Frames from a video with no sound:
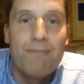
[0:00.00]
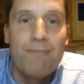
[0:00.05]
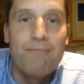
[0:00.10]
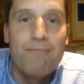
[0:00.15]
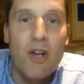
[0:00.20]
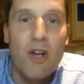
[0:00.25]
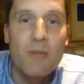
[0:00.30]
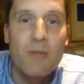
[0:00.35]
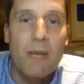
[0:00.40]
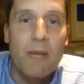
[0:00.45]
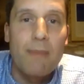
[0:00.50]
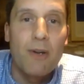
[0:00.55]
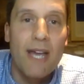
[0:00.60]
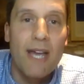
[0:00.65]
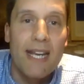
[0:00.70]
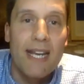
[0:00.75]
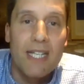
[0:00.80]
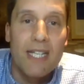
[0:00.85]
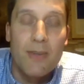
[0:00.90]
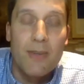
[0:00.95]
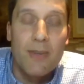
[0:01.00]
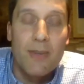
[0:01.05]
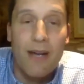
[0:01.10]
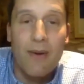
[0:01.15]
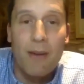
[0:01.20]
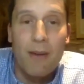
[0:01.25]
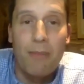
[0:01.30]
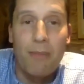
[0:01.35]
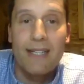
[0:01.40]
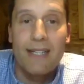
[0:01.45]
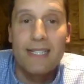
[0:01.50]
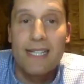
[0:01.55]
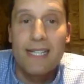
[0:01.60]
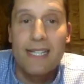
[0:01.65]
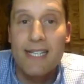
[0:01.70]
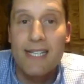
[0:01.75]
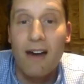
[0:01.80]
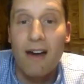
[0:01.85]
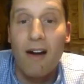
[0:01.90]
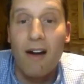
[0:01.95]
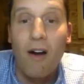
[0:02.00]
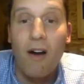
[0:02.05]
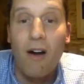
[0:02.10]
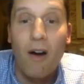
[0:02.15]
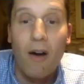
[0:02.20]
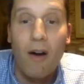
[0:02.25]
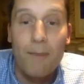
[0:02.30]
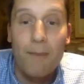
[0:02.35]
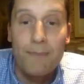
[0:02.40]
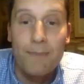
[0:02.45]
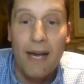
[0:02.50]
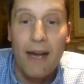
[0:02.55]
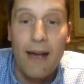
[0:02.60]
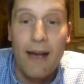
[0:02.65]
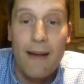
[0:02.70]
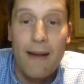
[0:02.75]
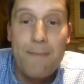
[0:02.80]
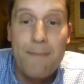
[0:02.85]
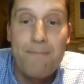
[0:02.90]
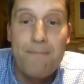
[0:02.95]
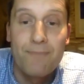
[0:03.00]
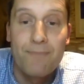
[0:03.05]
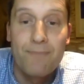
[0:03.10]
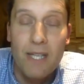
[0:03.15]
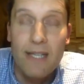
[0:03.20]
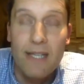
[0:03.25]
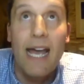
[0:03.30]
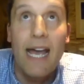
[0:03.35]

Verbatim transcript: most people who get into equine practice are um,